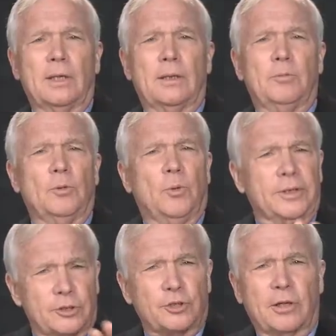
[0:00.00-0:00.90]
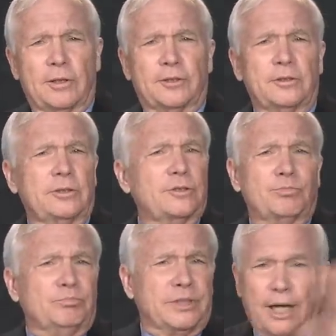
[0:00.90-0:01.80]
when the church
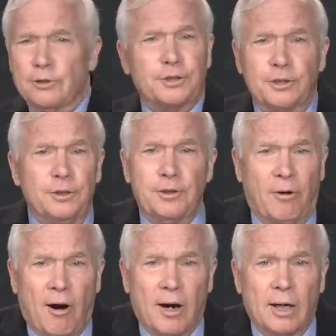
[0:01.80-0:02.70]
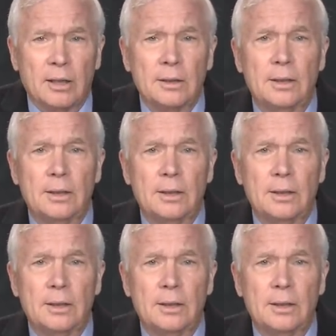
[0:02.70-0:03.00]
just tells you who you are.